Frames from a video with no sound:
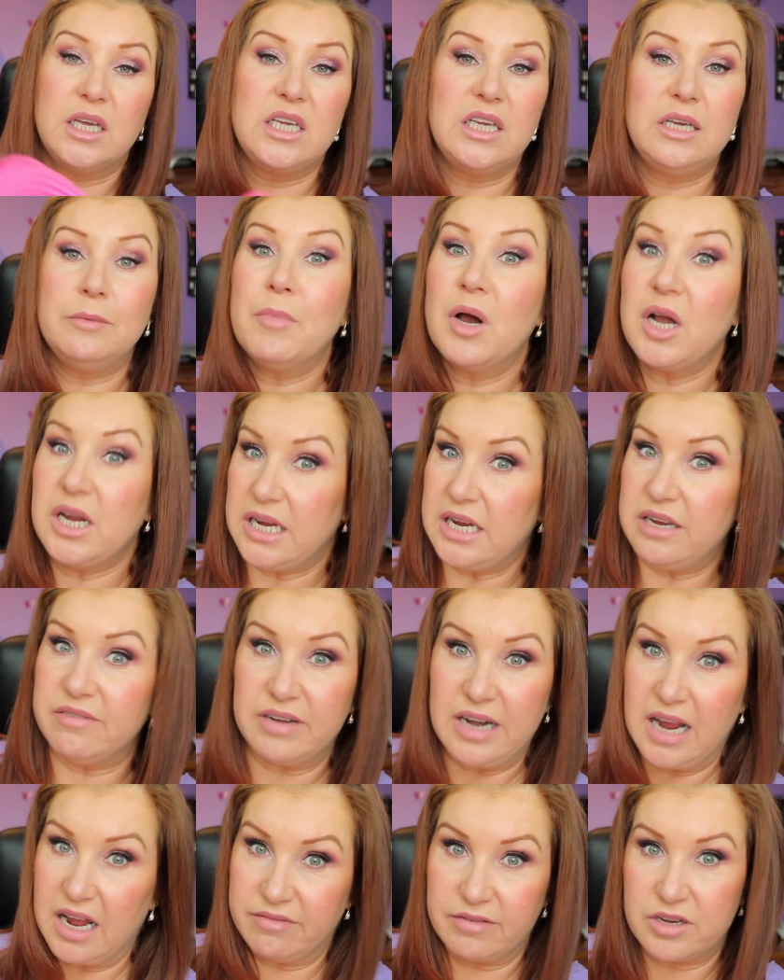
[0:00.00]
You might
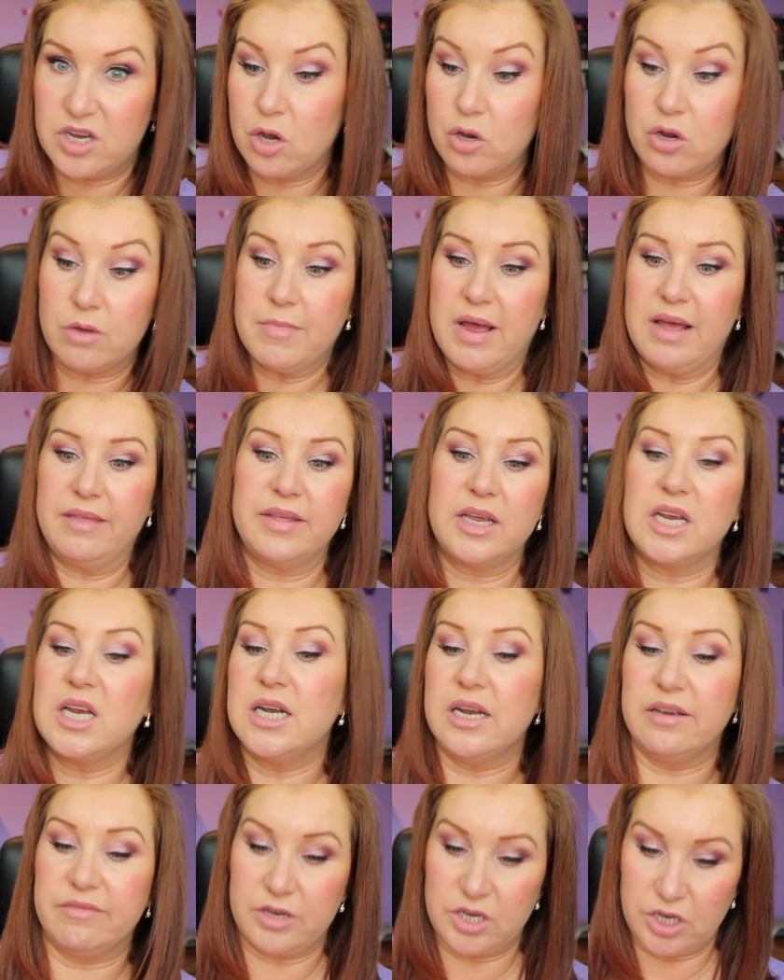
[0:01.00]
even have a yoga mat that
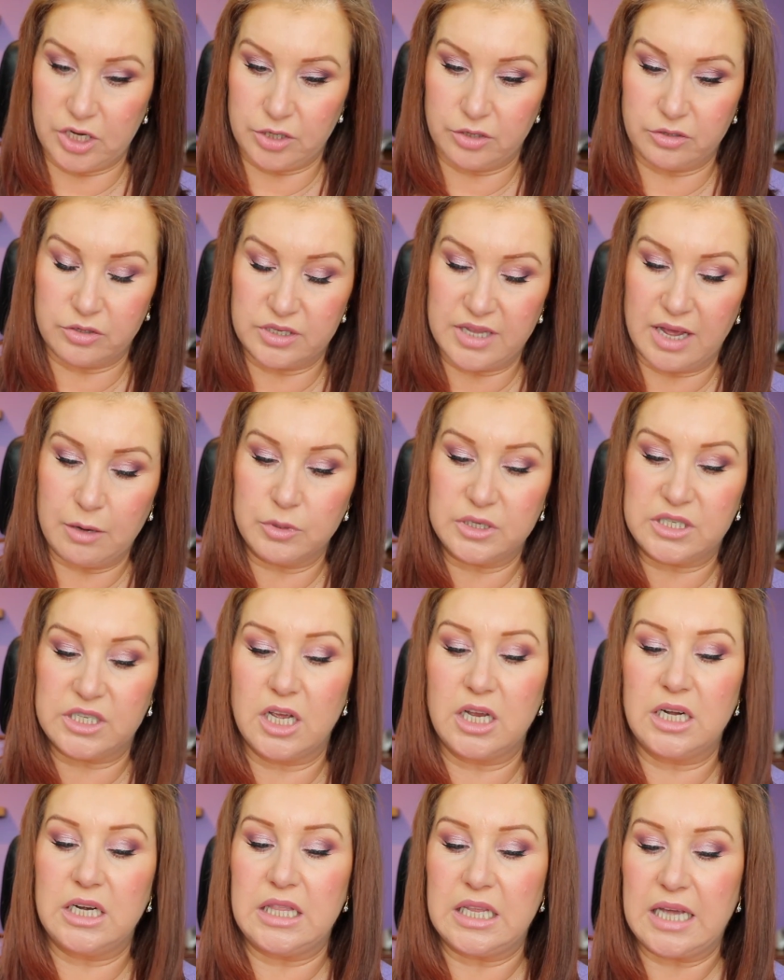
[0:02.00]
you never use. That was
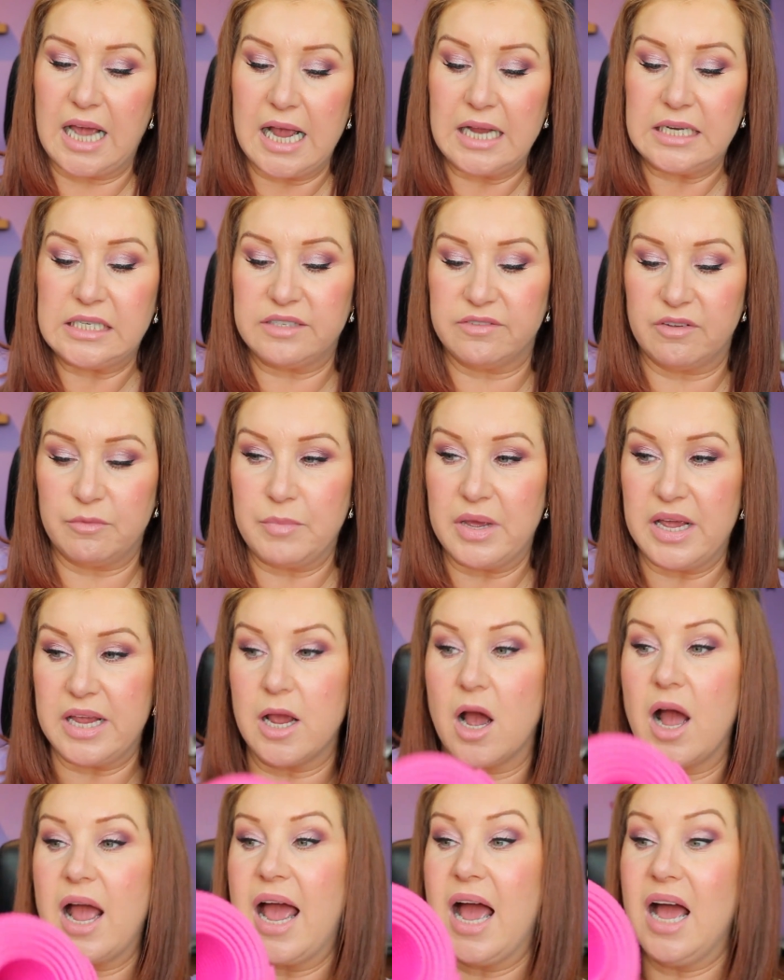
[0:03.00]
certainly the case for
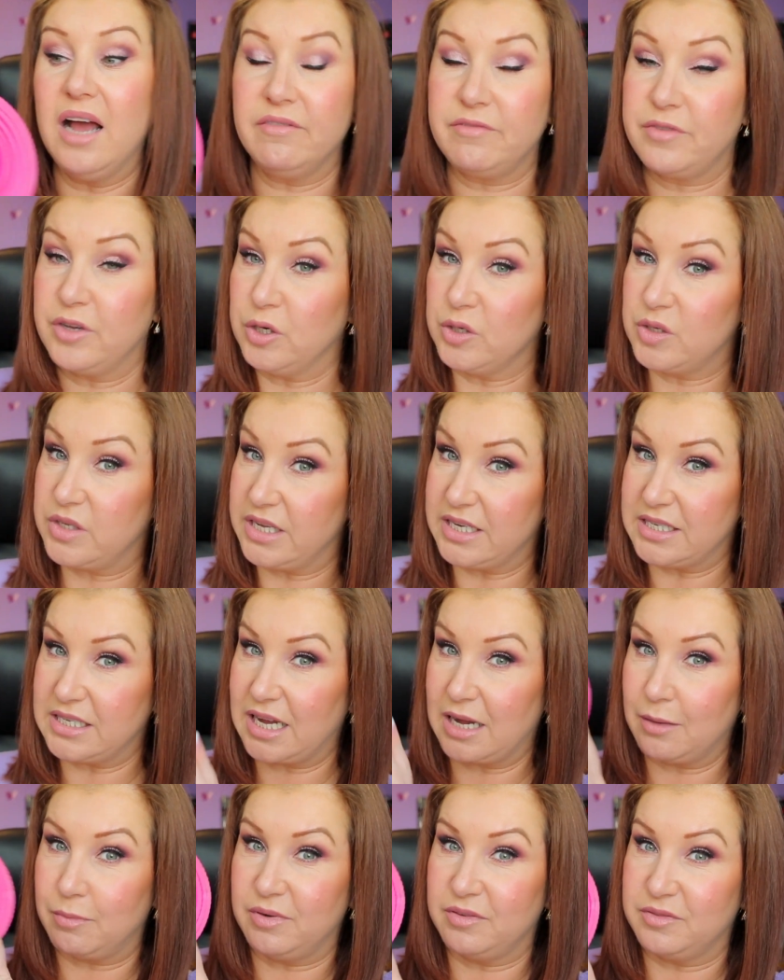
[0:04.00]
me. I have used this a
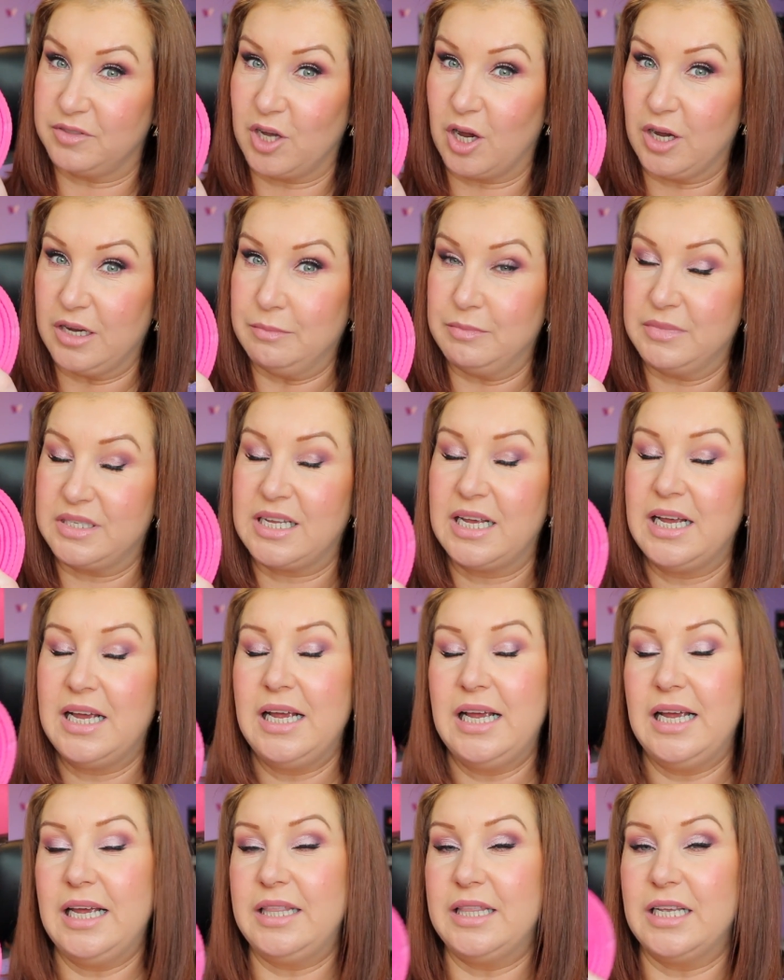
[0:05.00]
couple of times
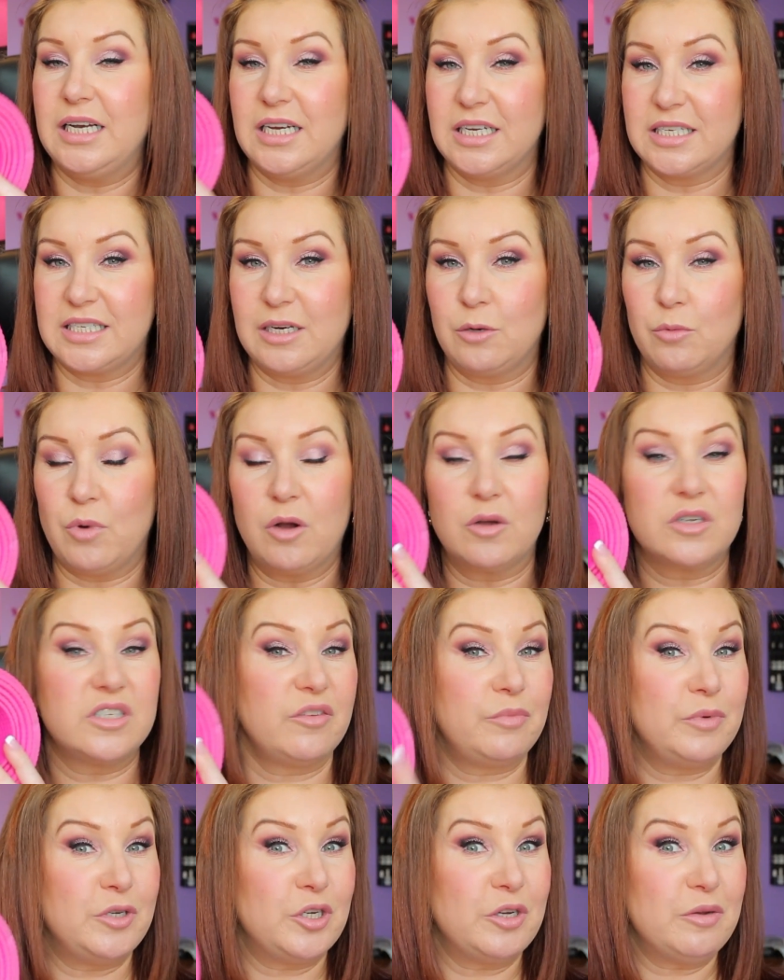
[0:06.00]
in the last little while because
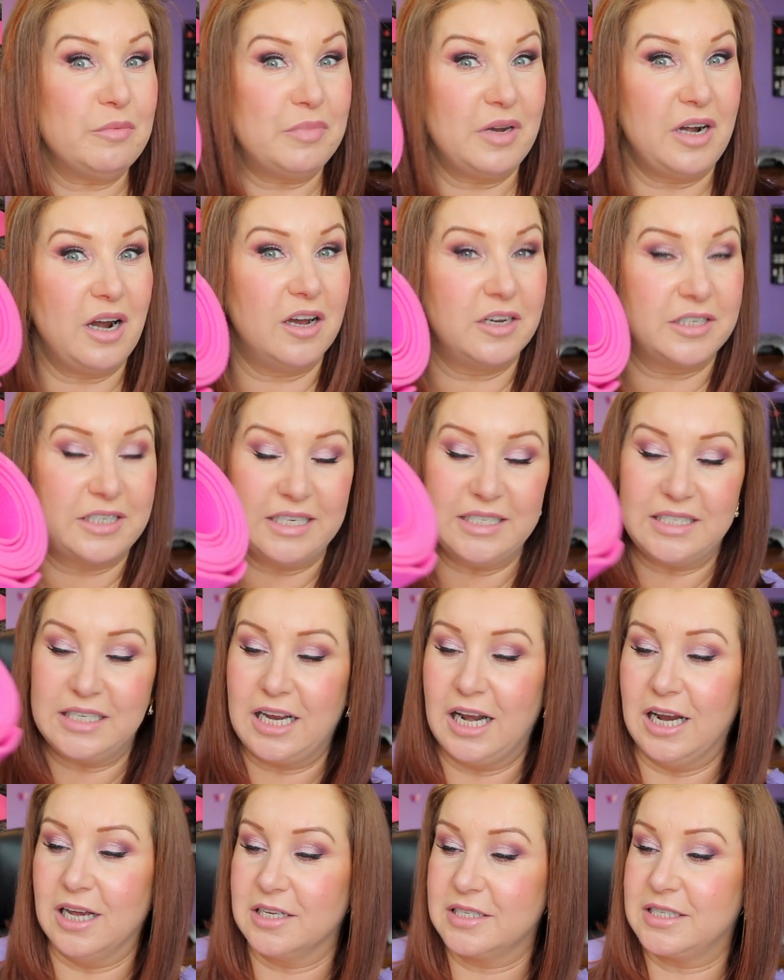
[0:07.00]
I've been doing Pilates
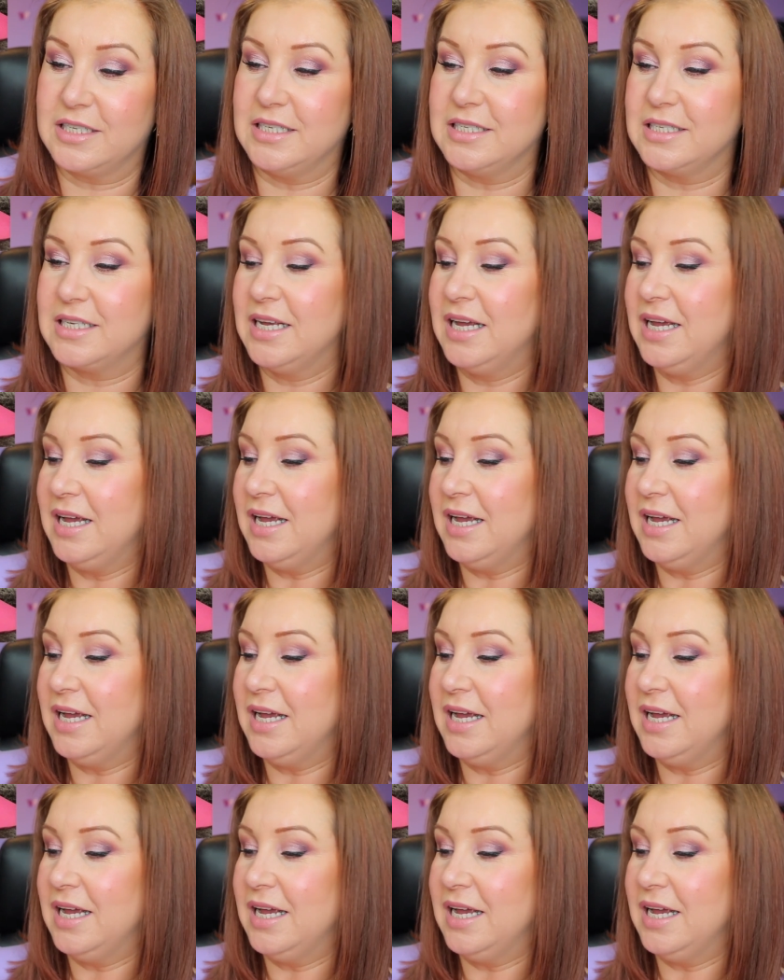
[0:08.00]
classes